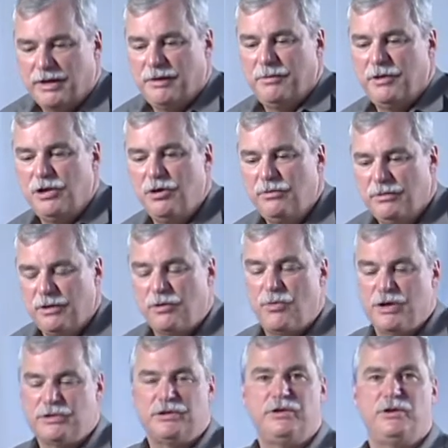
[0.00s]
The
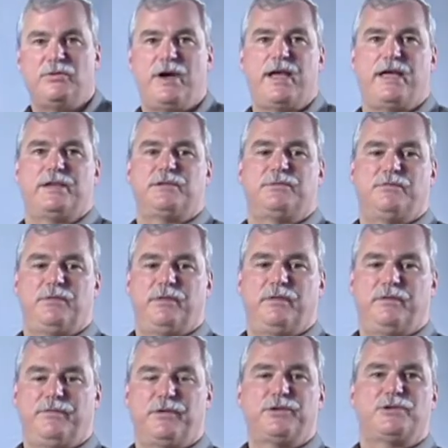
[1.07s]
question you asked,
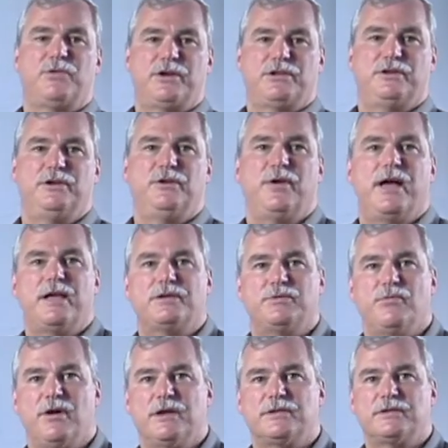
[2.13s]
the first question you
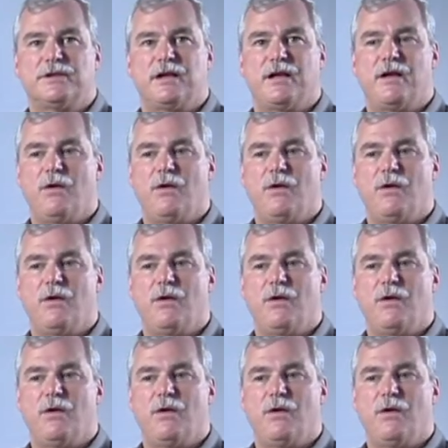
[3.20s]
asked was,